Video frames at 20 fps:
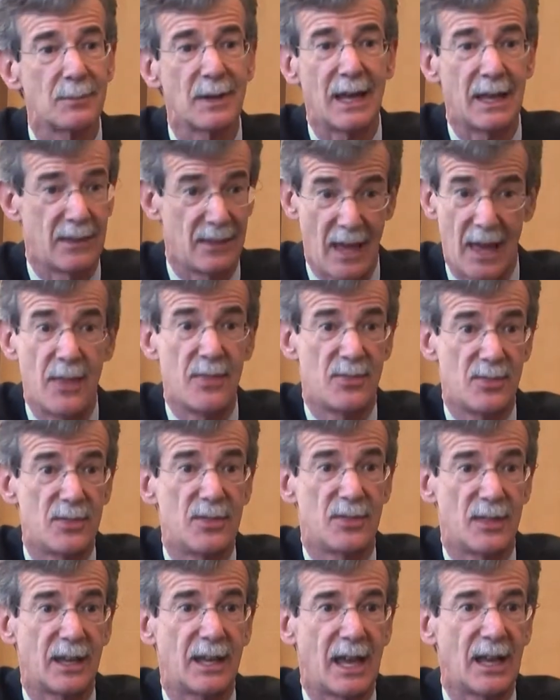And
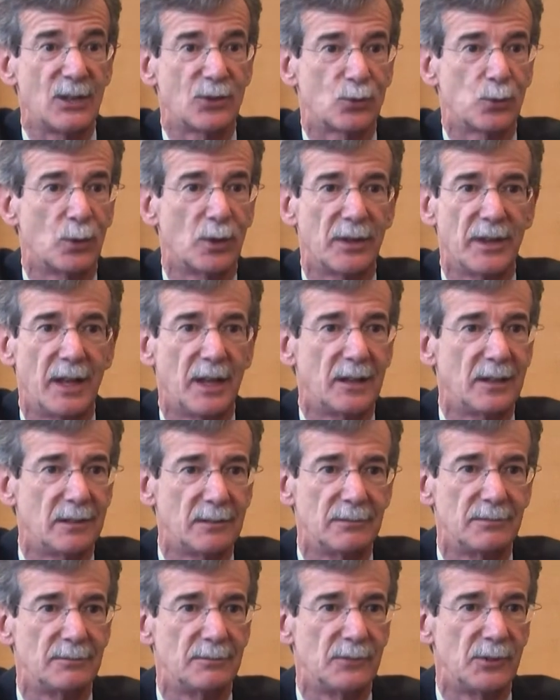the case will
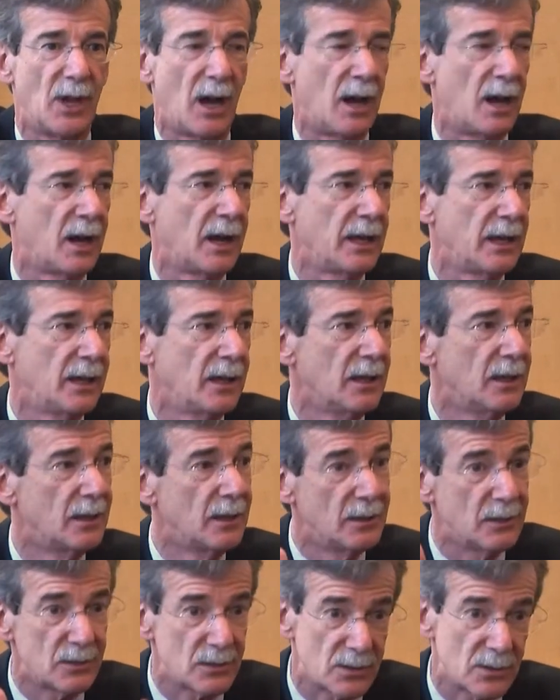then die.
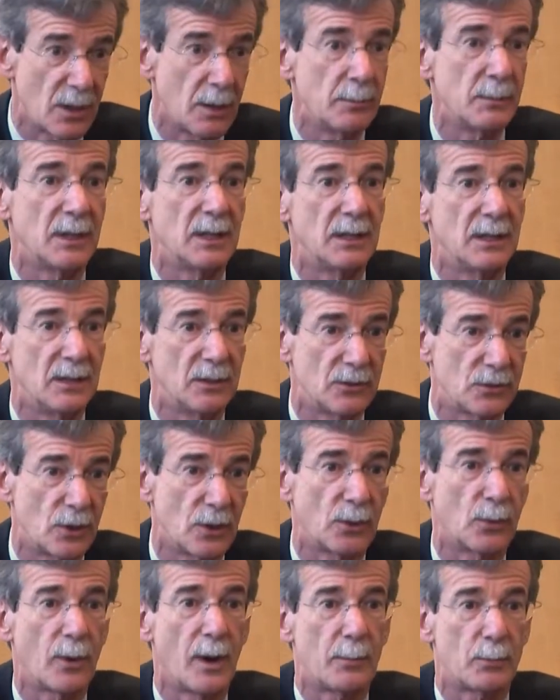Somebody is
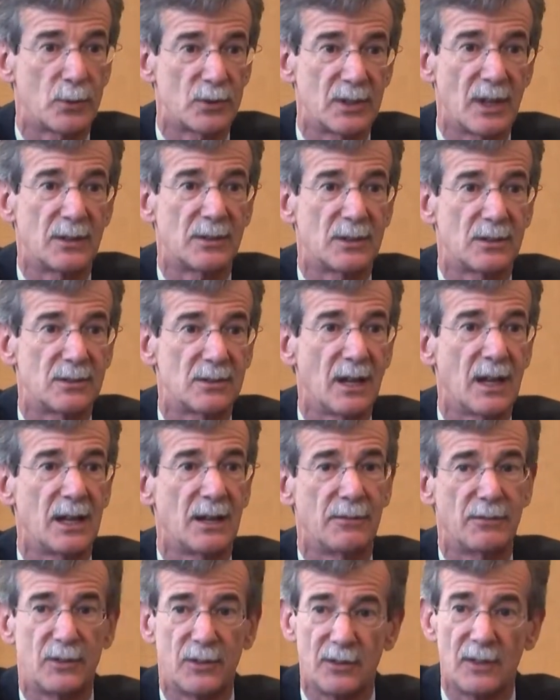going to represent the state.
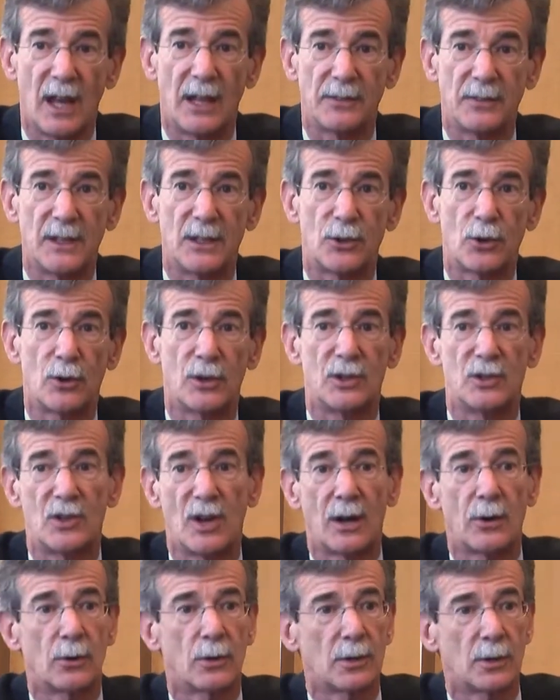If not the Attorney
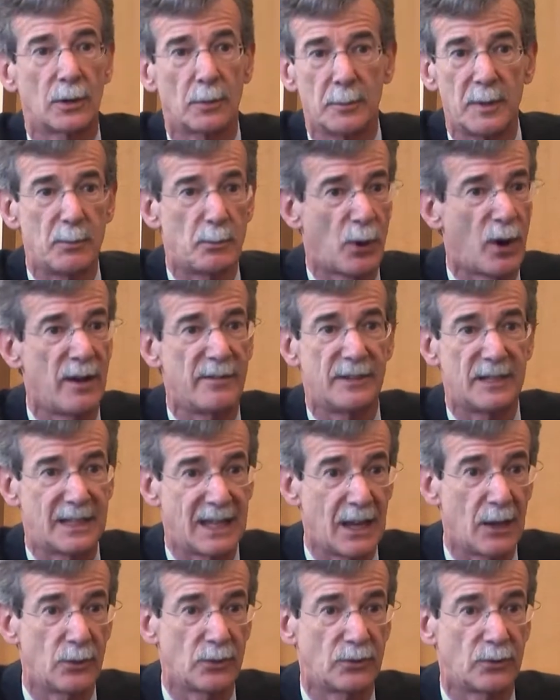General, it will be private
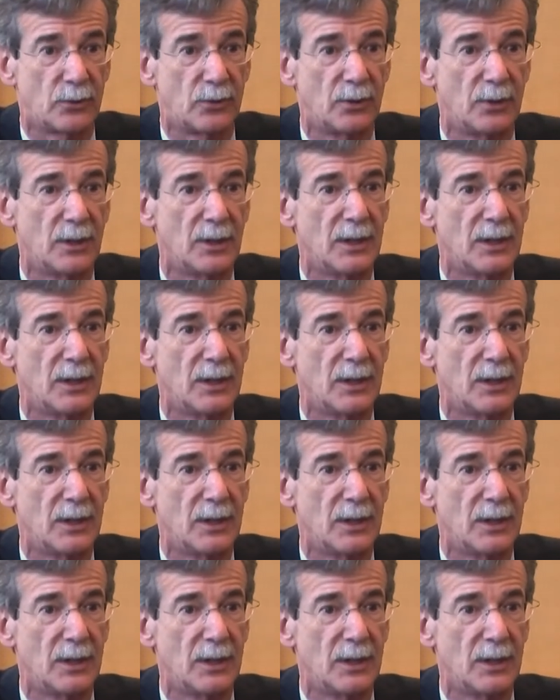counsel.